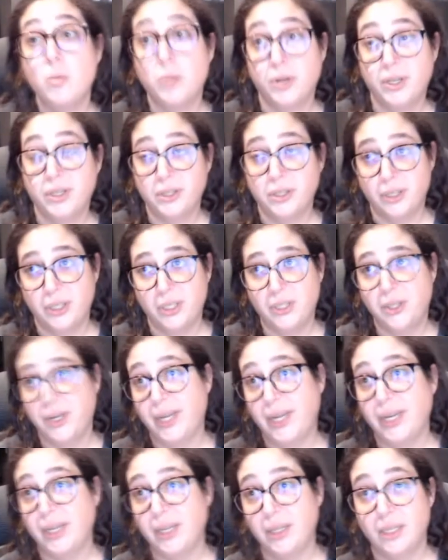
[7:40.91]
work towards
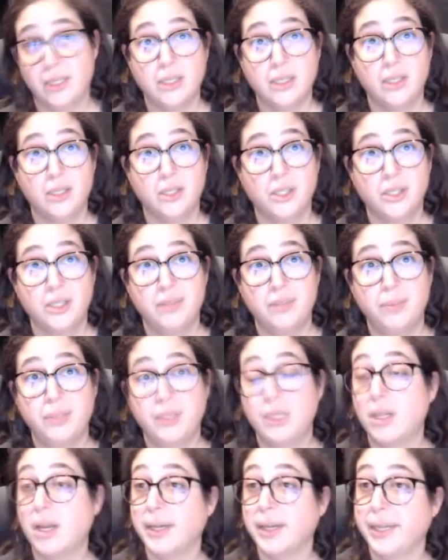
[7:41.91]
creating this culture of
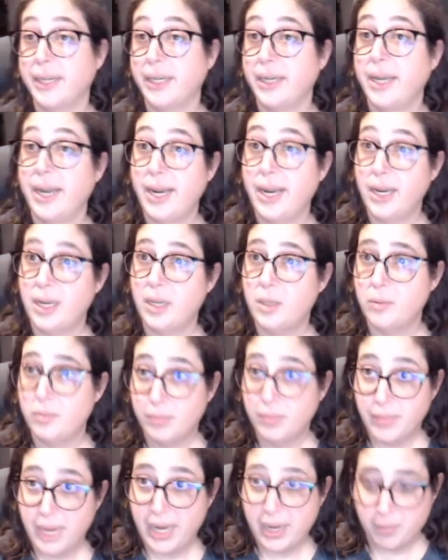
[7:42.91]
belonging and
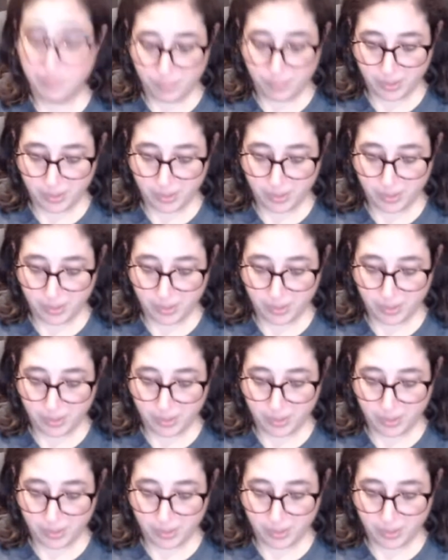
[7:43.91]
hey,